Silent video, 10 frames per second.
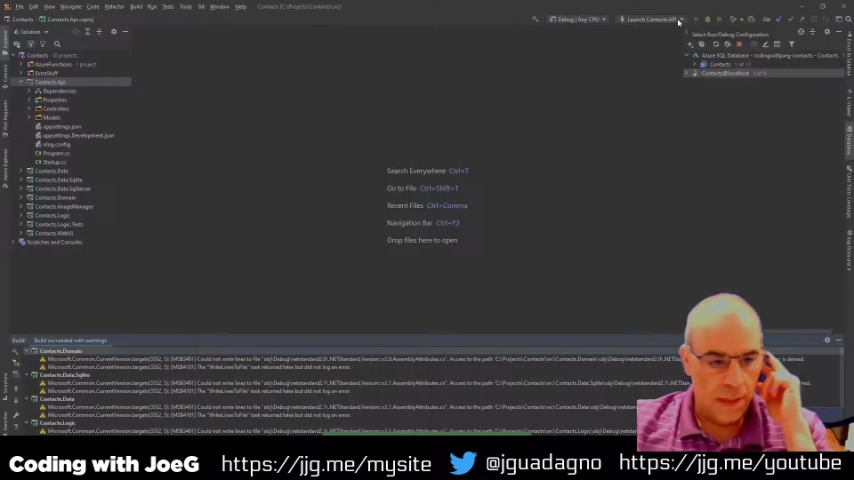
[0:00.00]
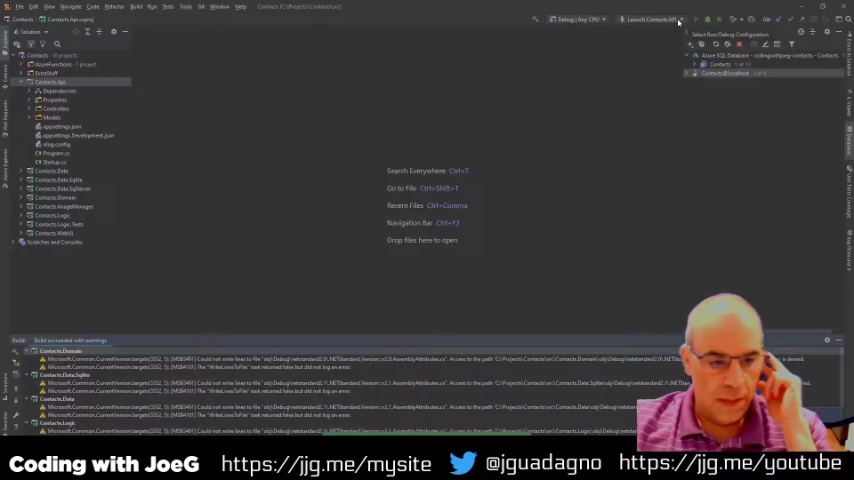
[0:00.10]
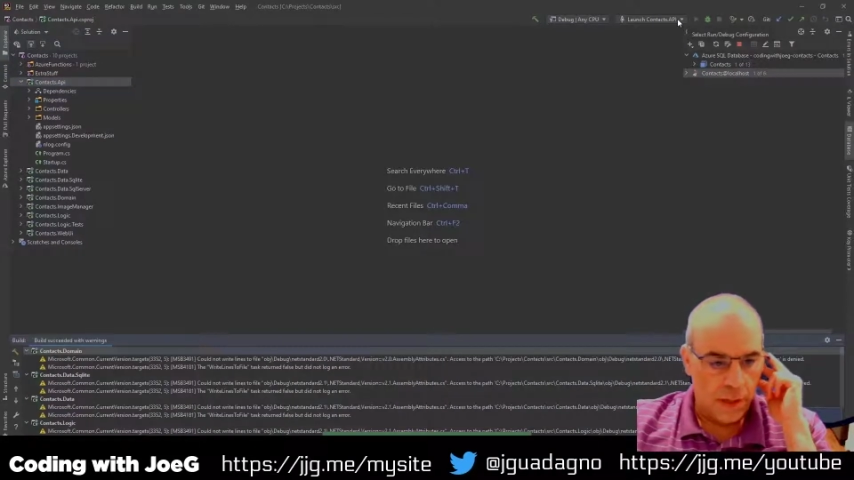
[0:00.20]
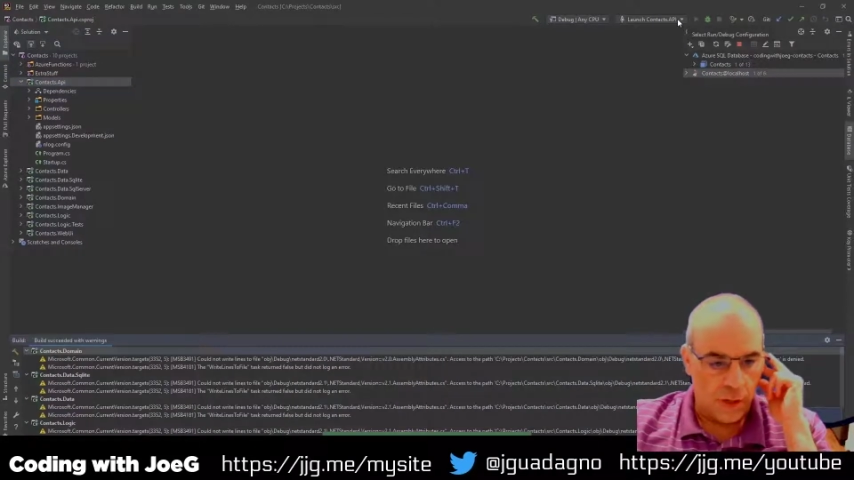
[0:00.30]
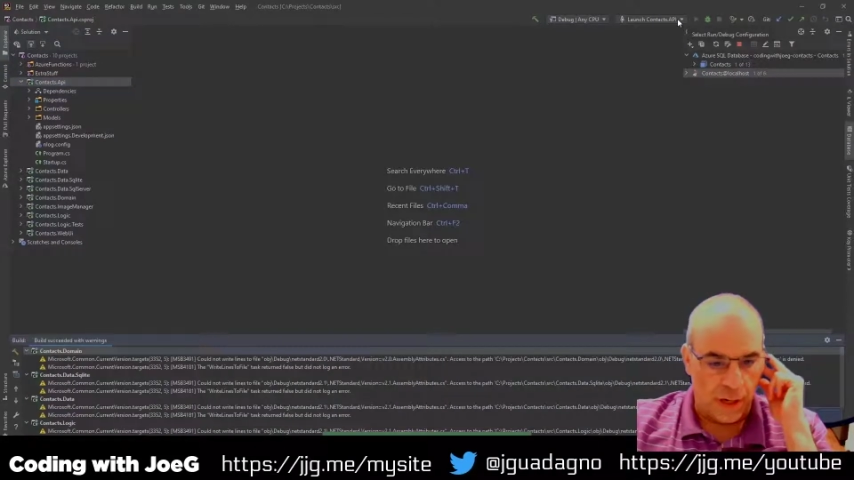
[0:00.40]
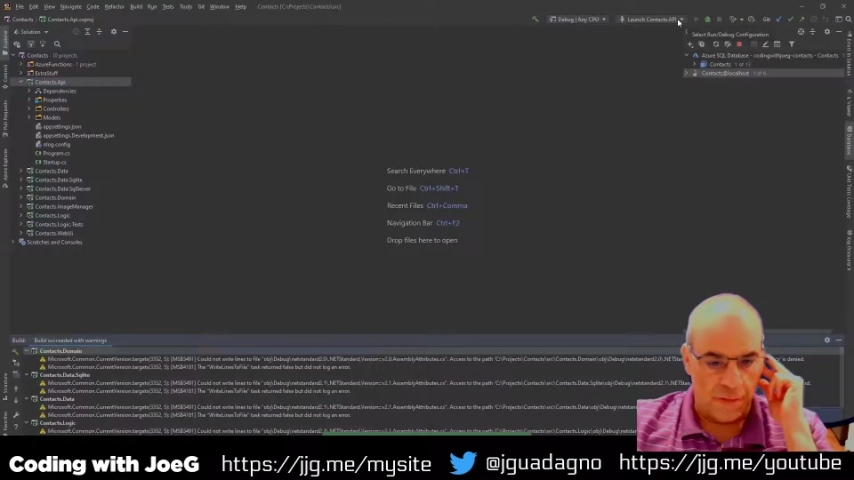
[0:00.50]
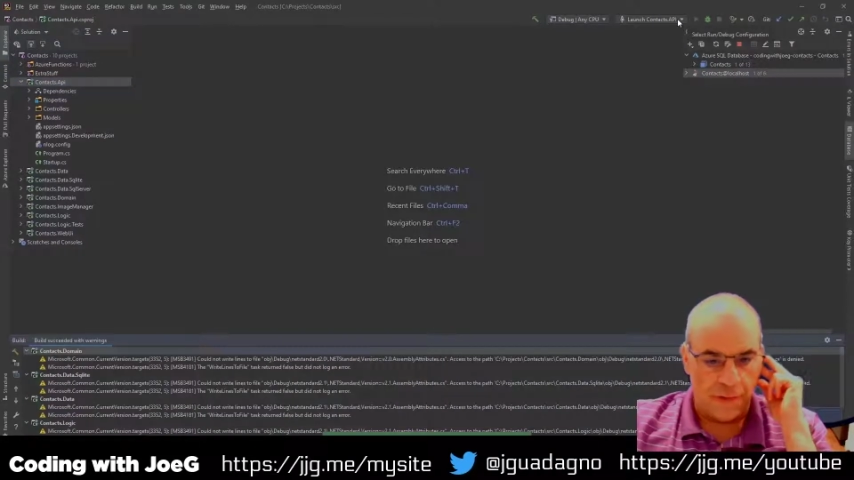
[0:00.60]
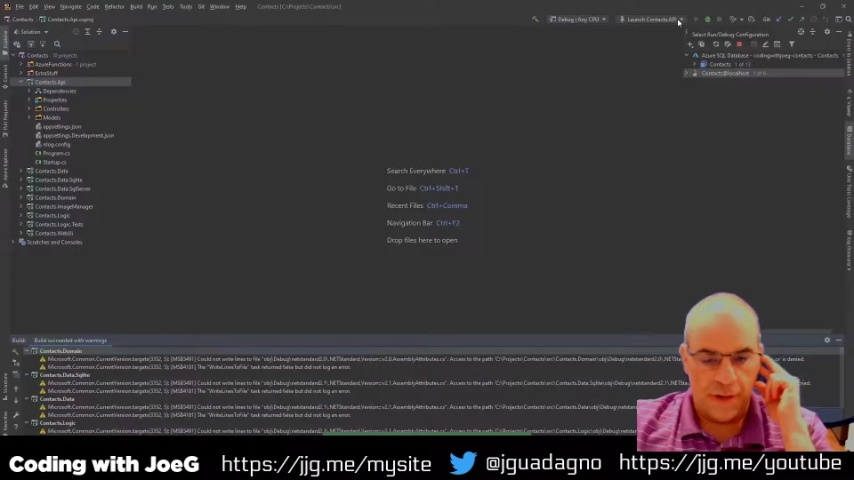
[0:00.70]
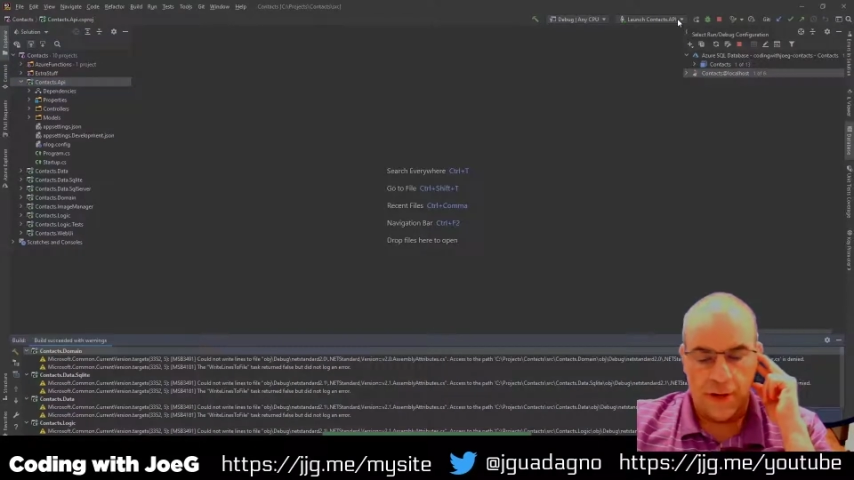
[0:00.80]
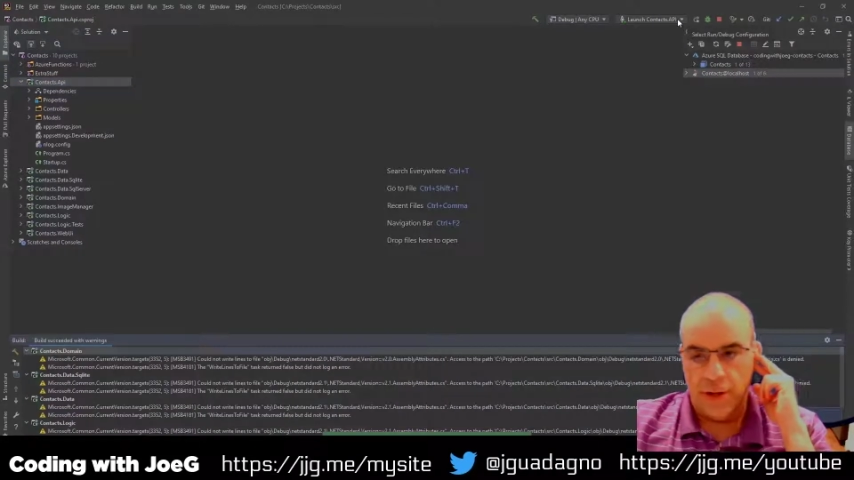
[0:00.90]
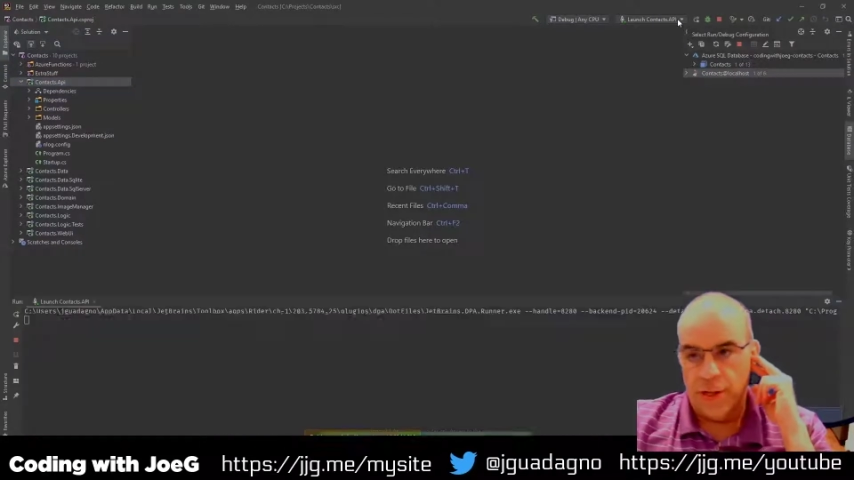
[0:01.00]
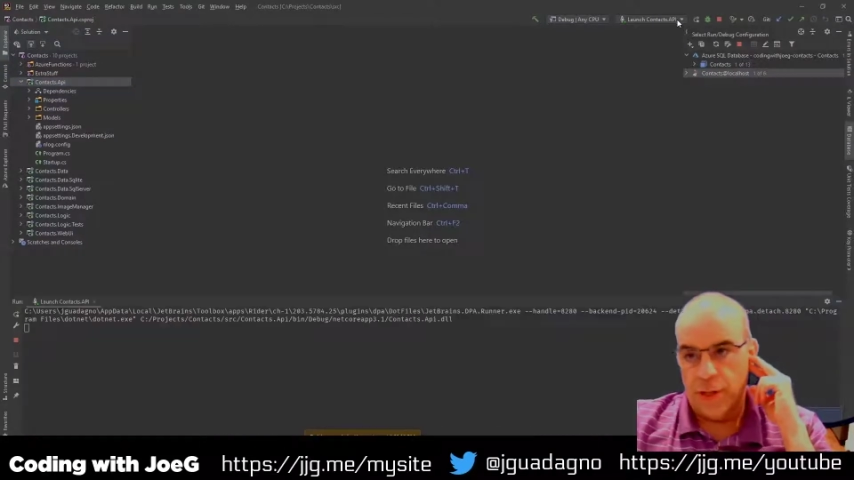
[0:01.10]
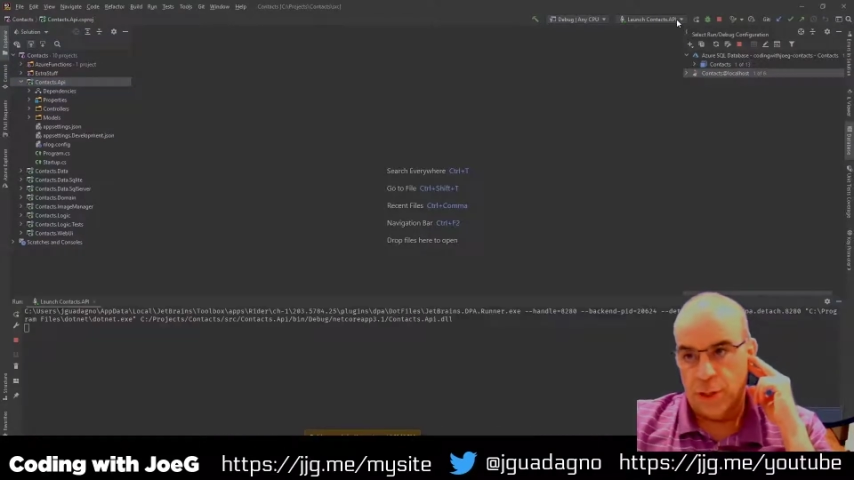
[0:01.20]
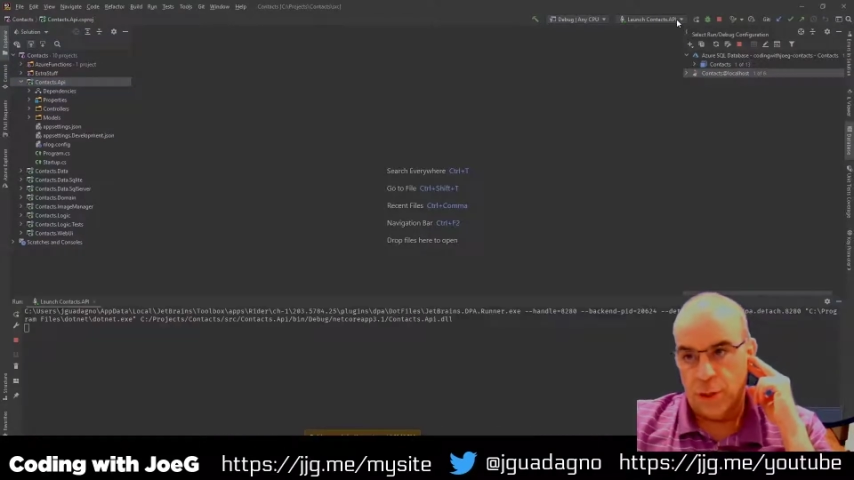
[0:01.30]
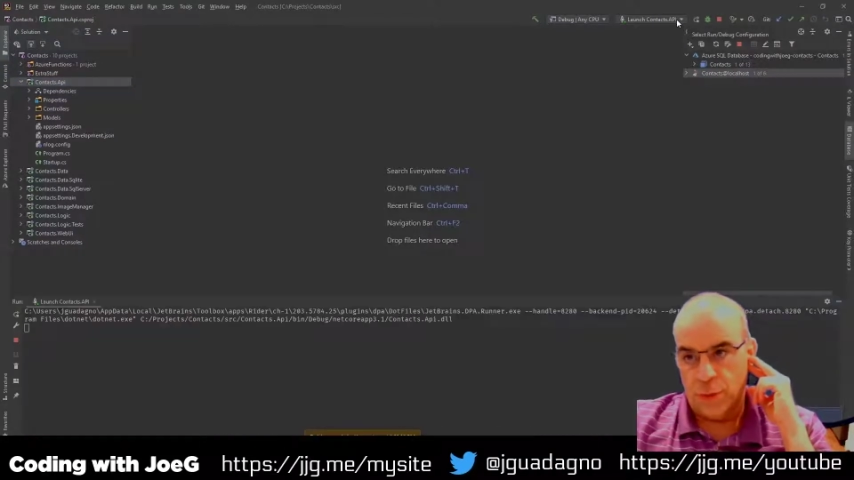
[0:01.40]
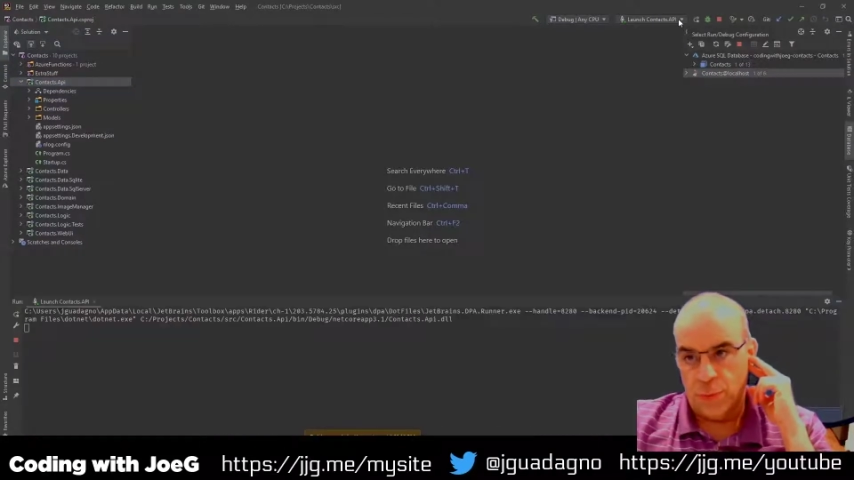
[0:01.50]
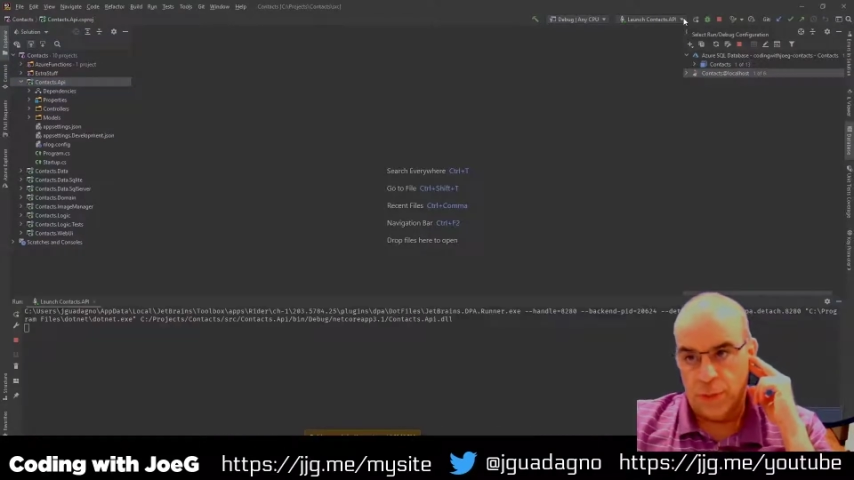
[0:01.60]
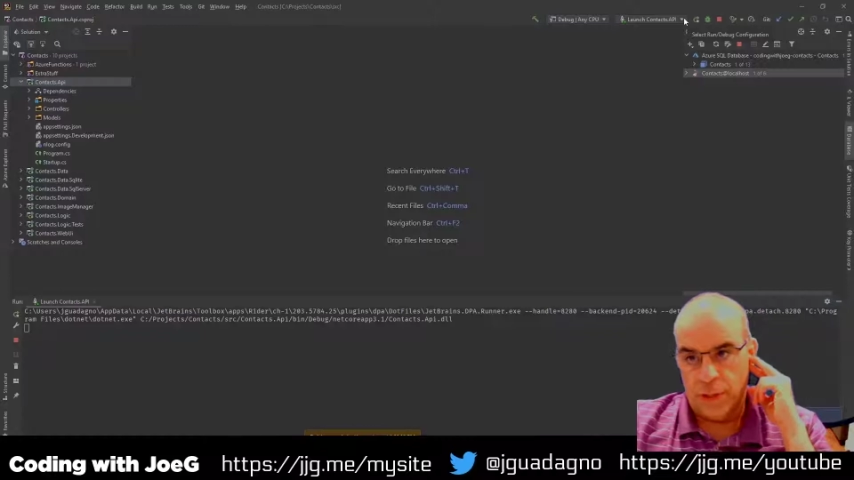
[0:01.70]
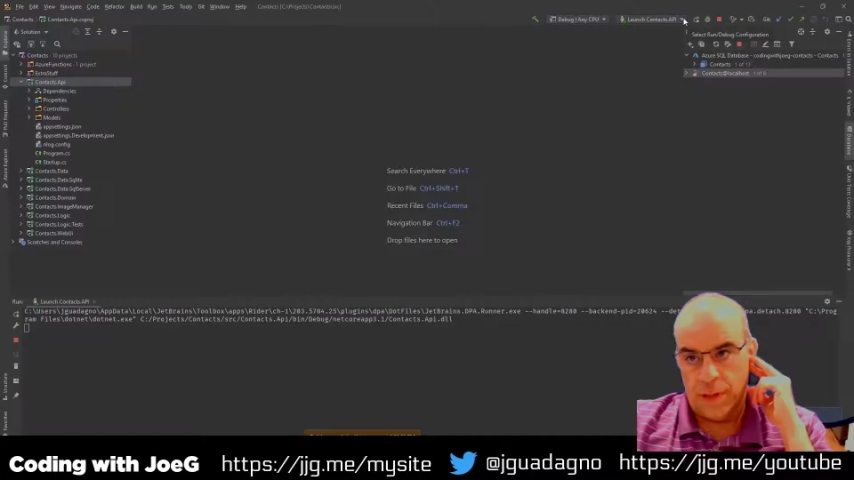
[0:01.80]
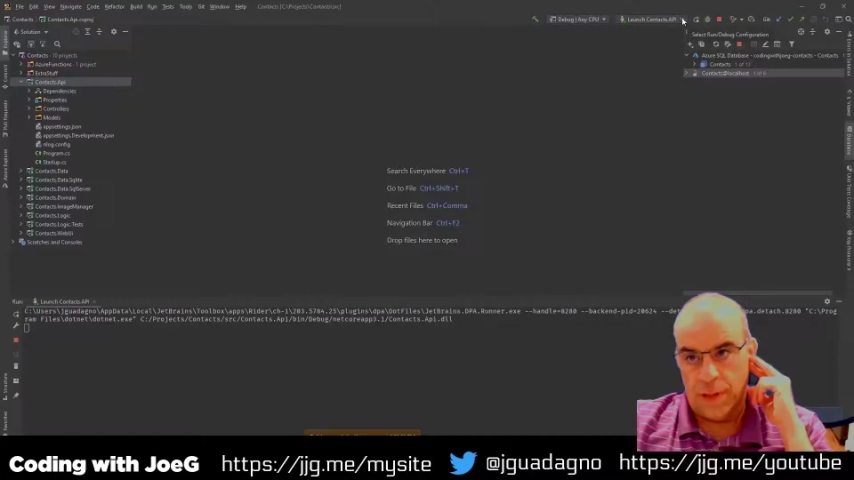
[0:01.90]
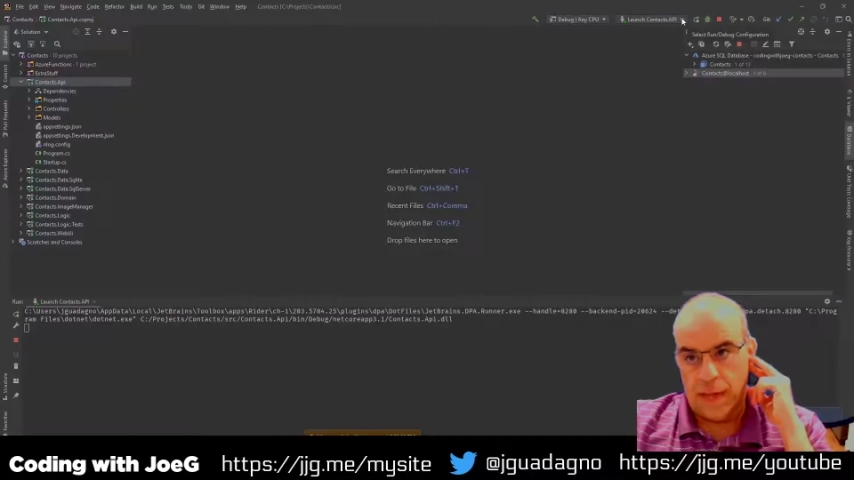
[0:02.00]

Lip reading: trying to figure out an issue when the